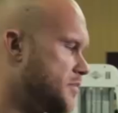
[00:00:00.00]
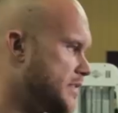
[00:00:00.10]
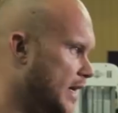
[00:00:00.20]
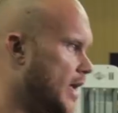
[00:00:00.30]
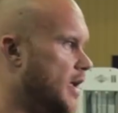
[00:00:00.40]

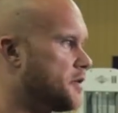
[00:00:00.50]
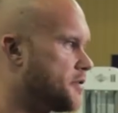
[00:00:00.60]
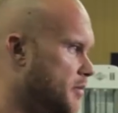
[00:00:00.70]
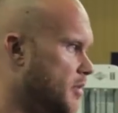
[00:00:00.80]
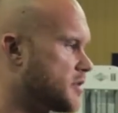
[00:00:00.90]
digging into
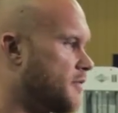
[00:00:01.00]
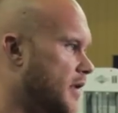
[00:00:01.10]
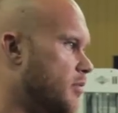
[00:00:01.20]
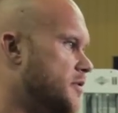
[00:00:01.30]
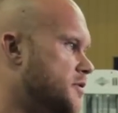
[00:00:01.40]
your muscle
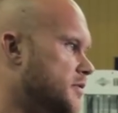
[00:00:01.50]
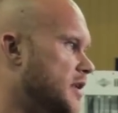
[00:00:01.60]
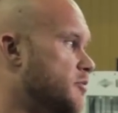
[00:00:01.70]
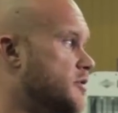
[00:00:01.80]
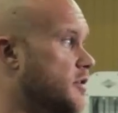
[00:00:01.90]
fibers too
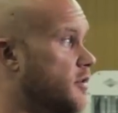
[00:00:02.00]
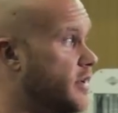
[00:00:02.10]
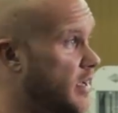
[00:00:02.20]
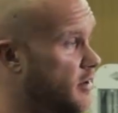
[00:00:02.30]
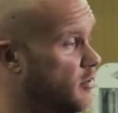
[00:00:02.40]
deep, so
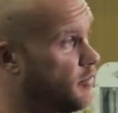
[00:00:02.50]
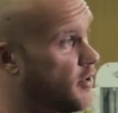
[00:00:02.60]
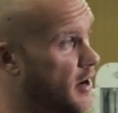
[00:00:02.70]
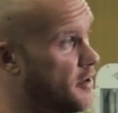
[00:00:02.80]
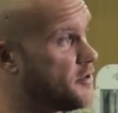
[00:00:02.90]

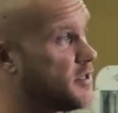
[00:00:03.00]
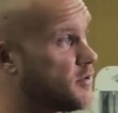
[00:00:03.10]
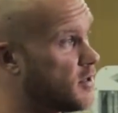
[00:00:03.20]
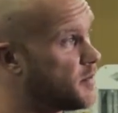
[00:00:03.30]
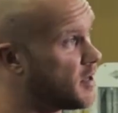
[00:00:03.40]
your energy
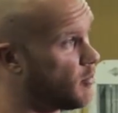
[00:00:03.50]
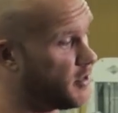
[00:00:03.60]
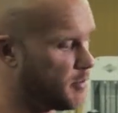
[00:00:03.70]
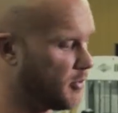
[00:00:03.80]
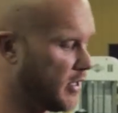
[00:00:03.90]
stores become really
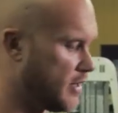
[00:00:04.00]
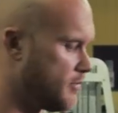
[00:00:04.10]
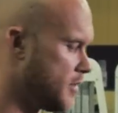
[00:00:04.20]
depleted.